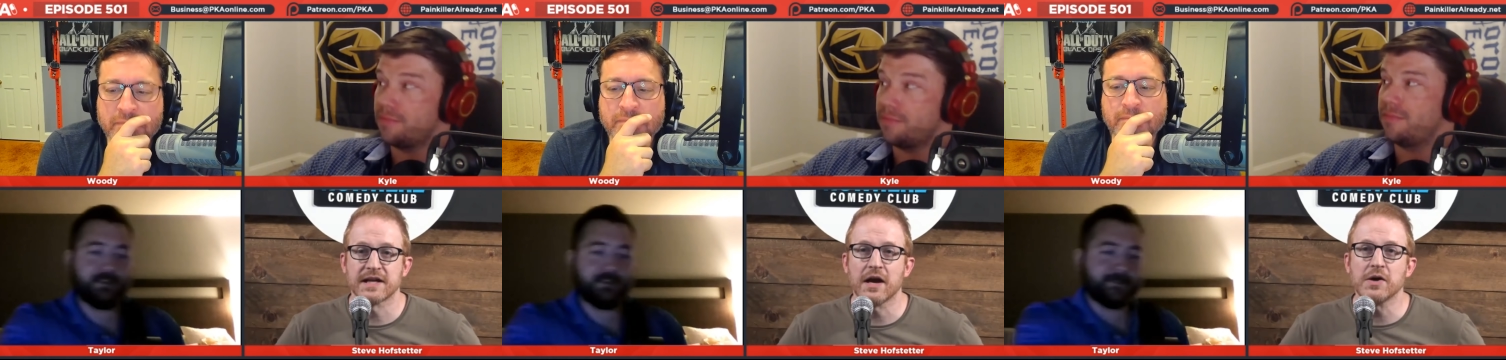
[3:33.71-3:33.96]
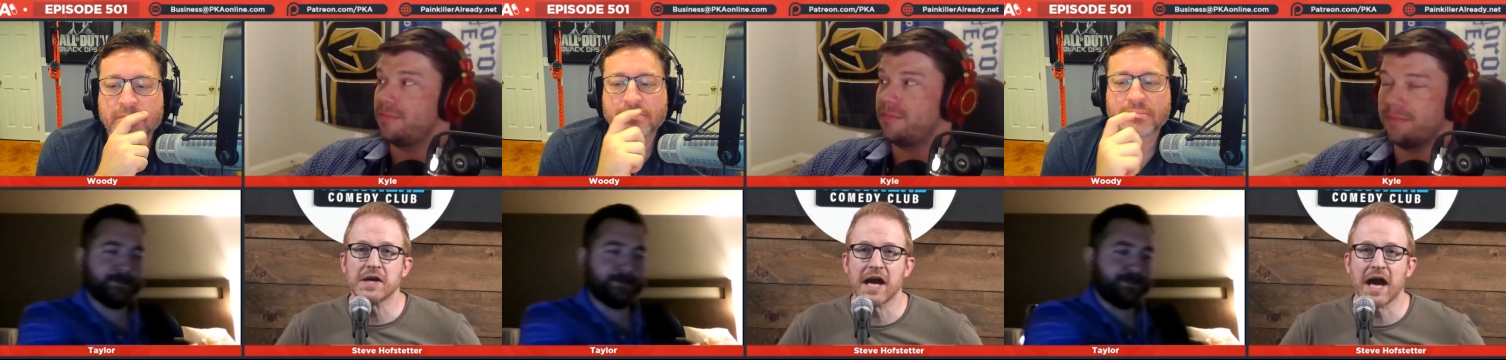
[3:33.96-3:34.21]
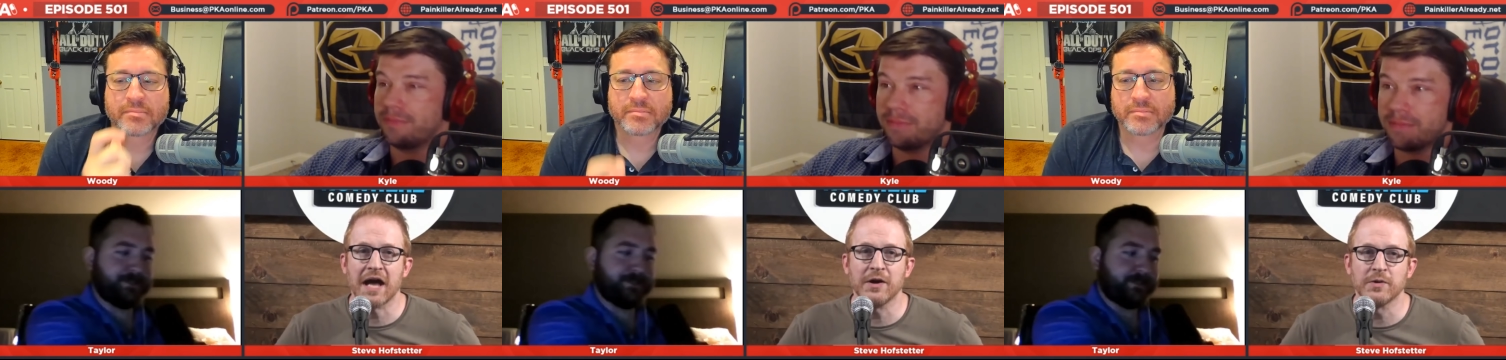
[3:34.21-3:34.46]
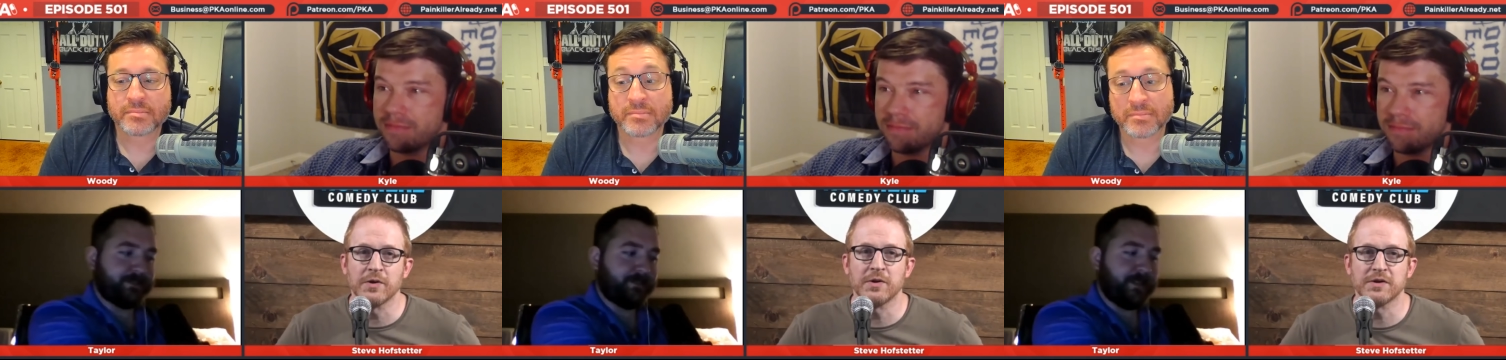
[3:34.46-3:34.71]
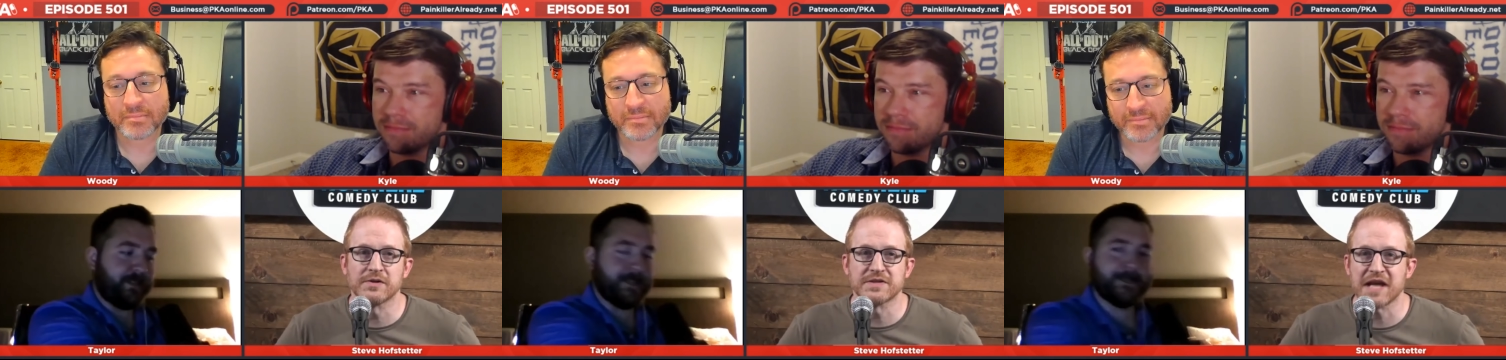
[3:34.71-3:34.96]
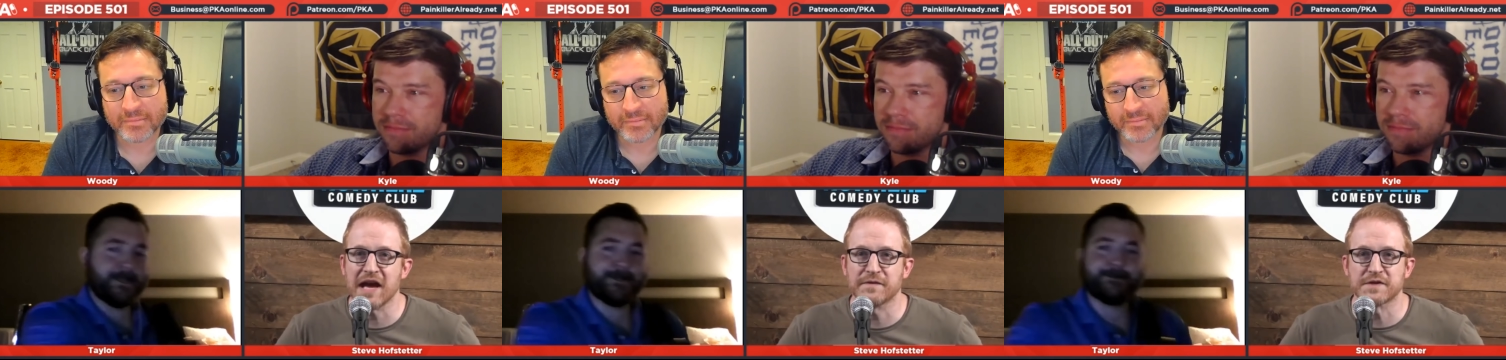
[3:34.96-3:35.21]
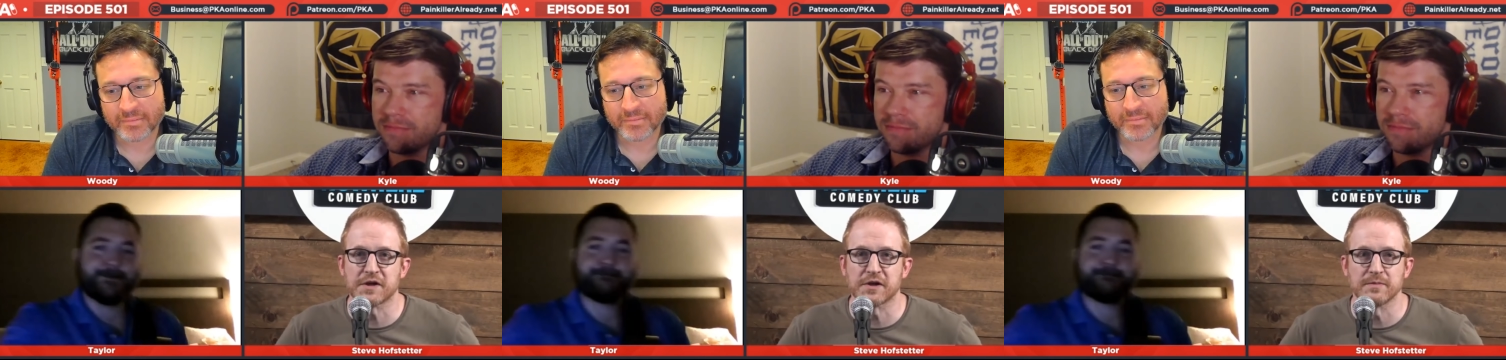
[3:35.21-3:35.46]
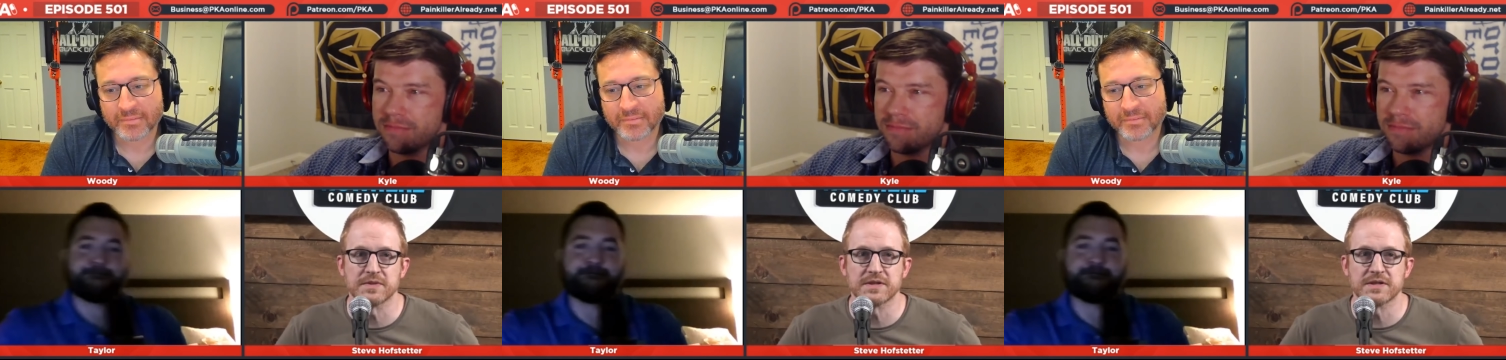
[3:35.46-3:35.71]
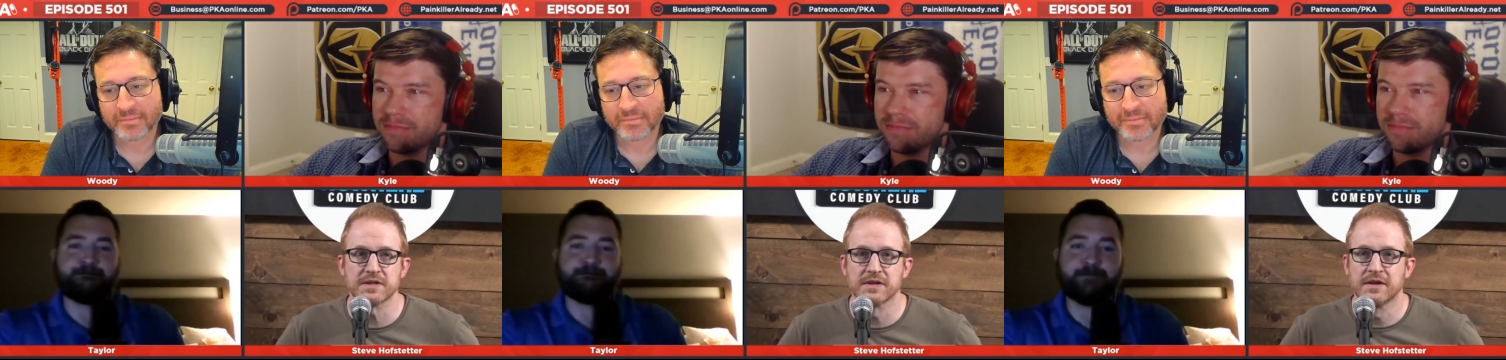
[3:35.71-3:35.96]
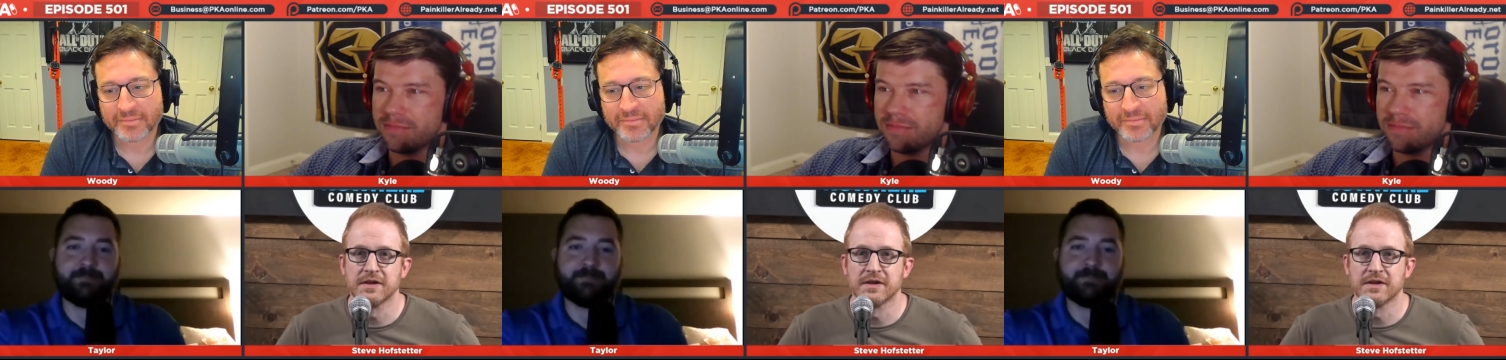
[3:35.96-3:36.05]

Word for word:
Speaker 1: okay, I don't know your staff terms.